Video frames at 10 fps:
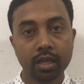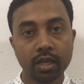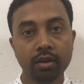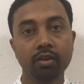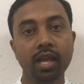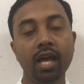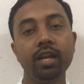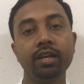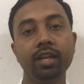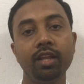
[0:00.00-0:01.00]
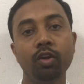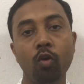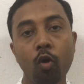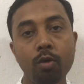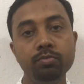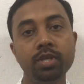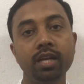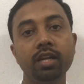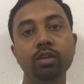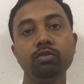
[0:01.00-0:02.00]
In reality,
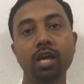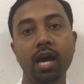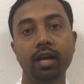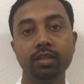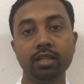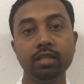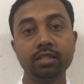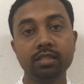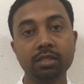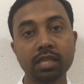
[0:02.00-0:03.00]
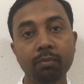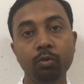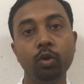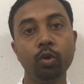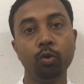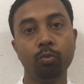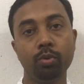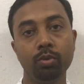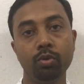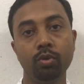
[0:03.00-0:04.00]
objectives are the
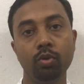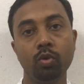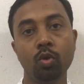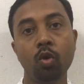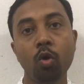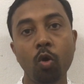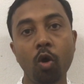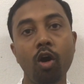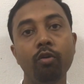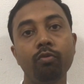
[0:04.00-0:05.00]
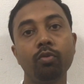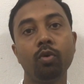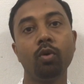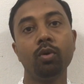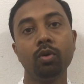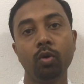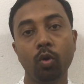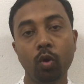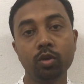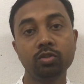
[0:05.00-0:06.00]
subgroup of
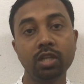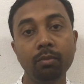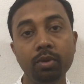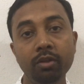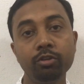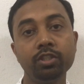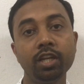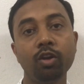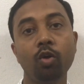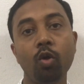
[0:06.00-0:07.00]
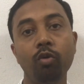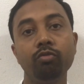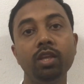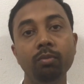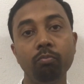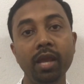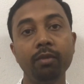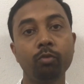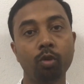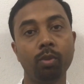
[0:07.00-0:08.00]
or subdivision of the
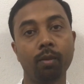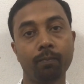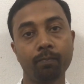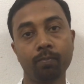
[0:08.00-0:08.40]
main problem.